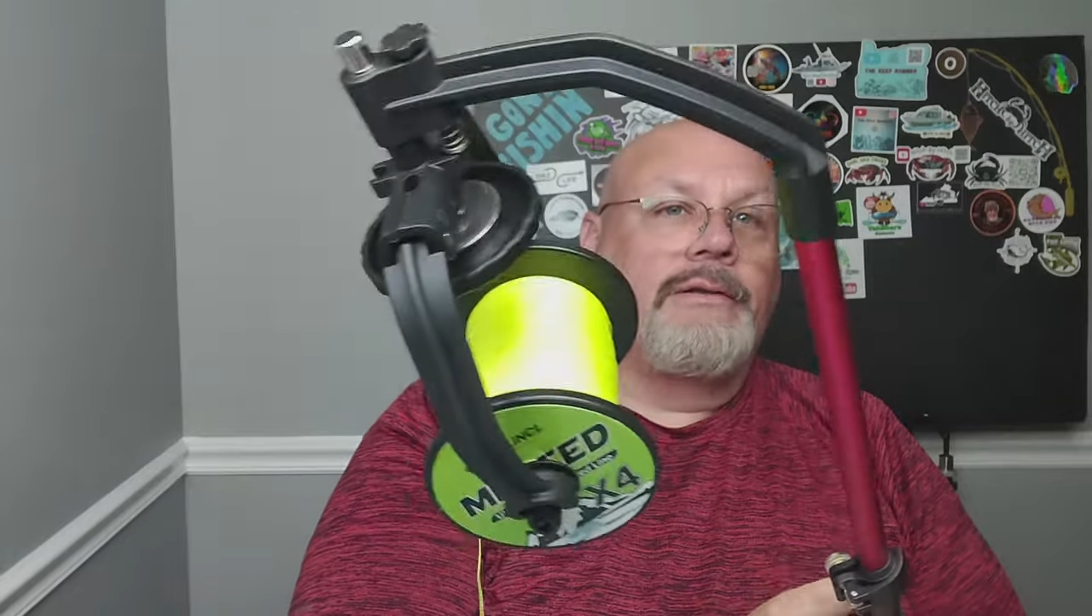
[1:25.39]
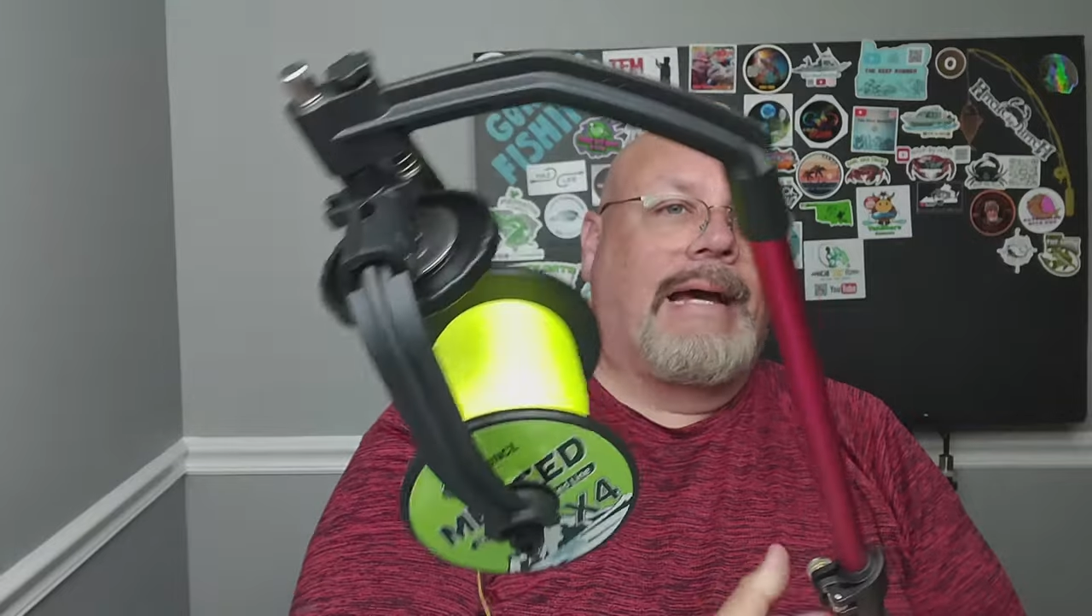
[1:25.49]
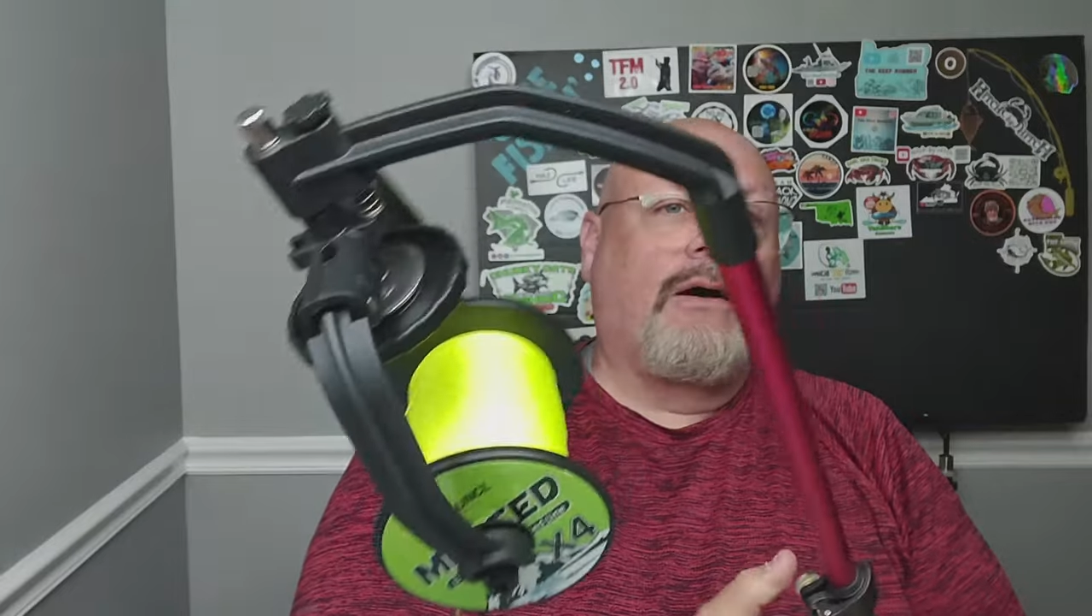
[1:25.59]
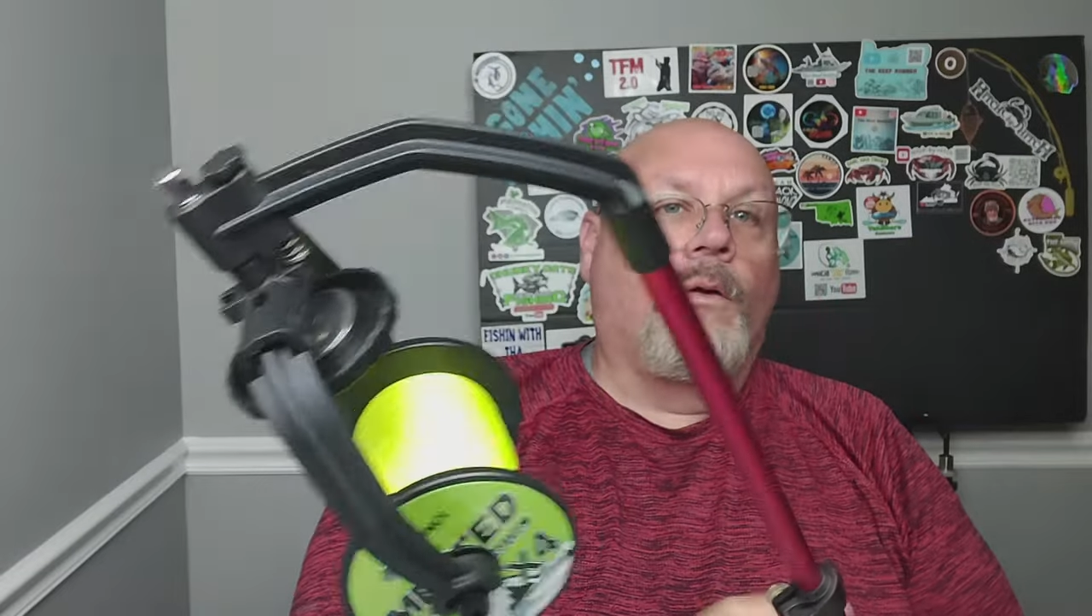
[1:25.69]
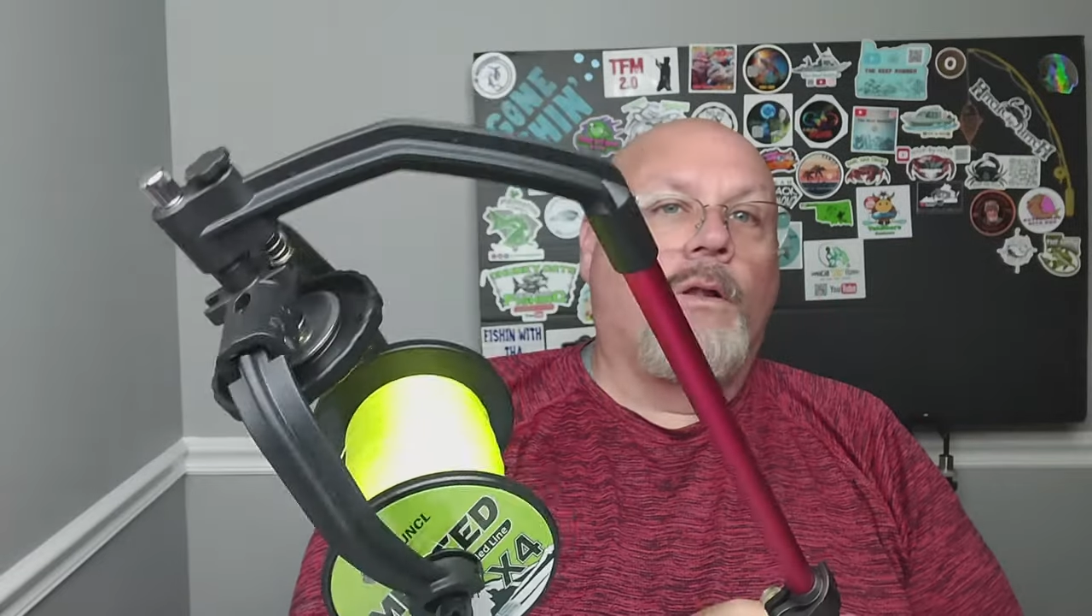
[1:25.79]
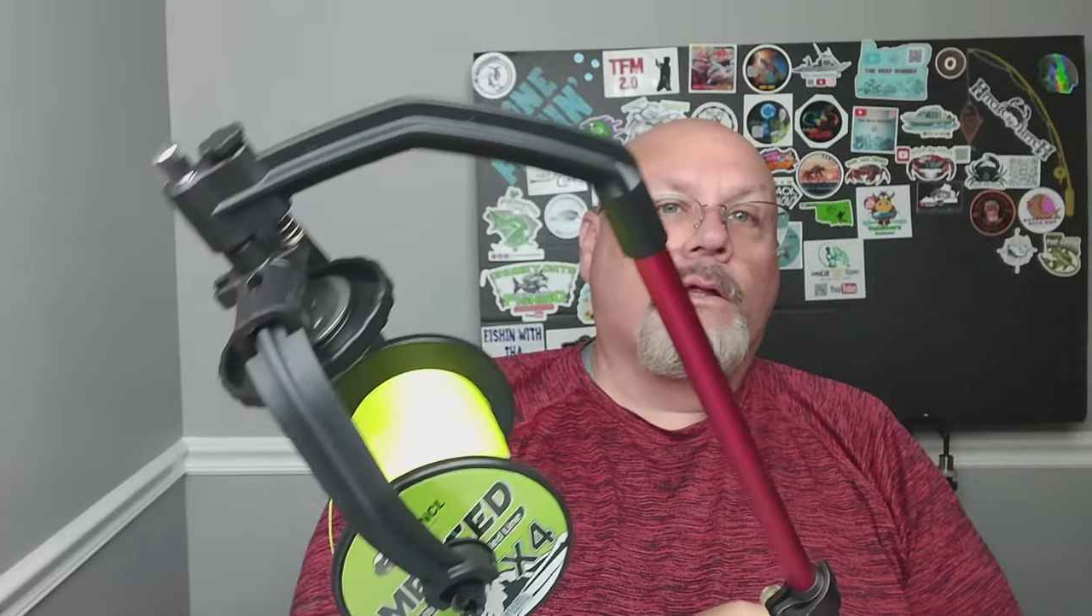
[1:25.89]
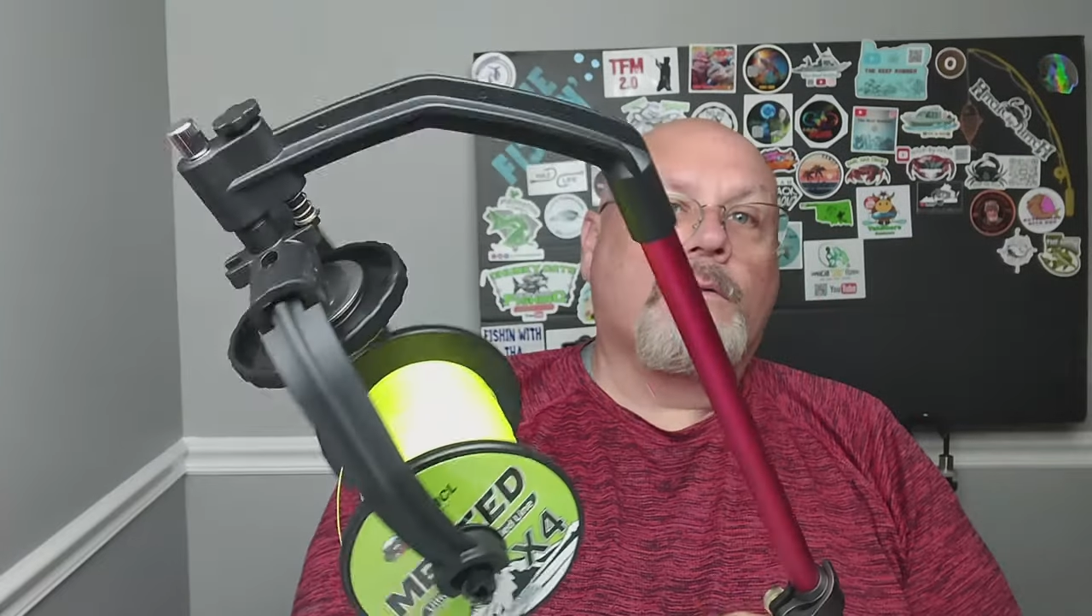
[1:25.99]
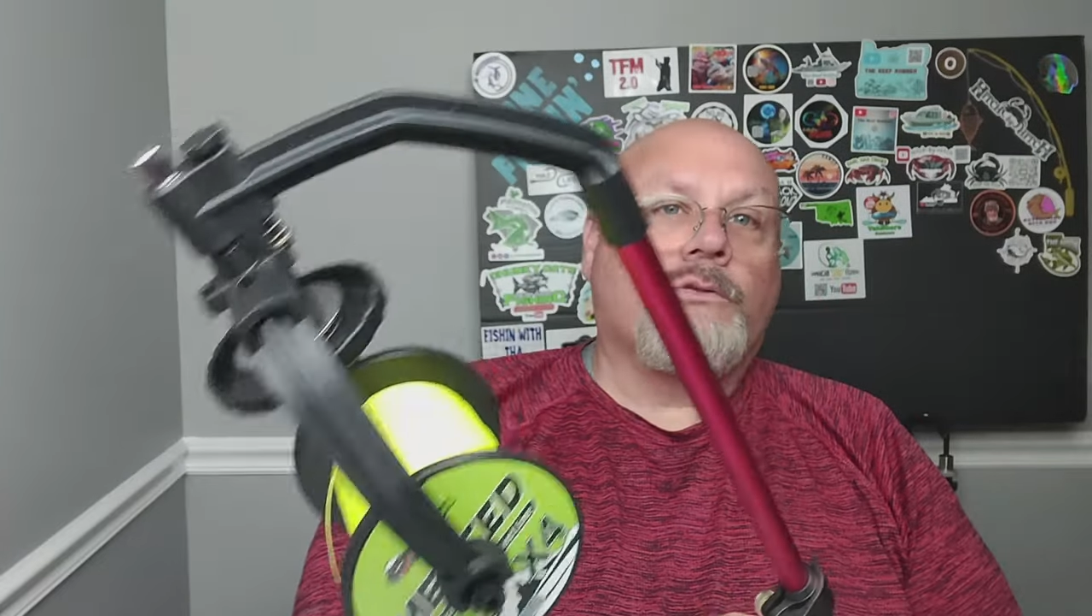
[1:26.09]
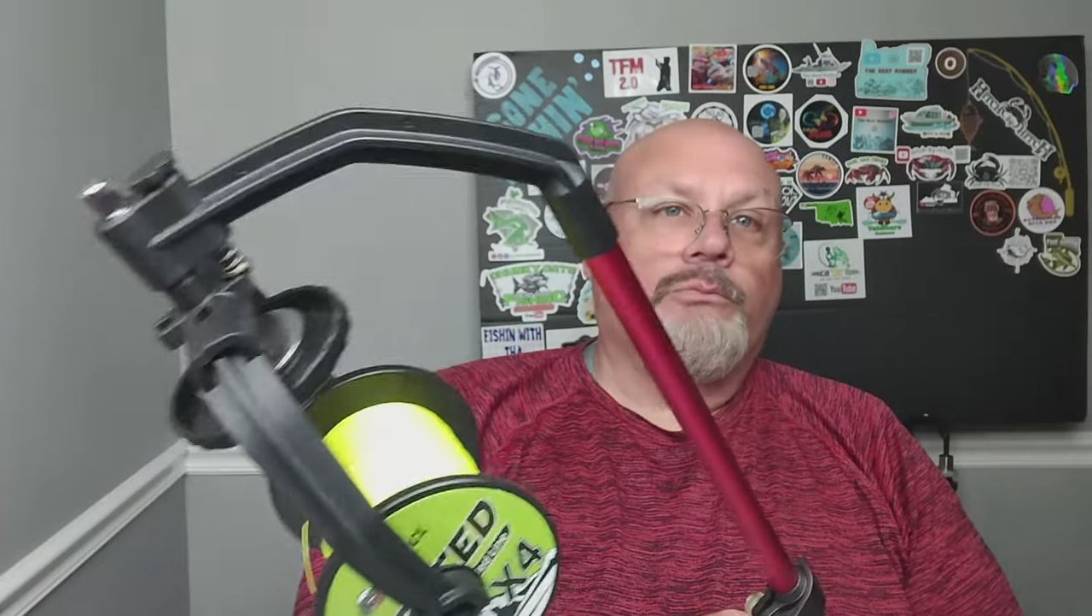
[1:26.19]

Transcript: dowel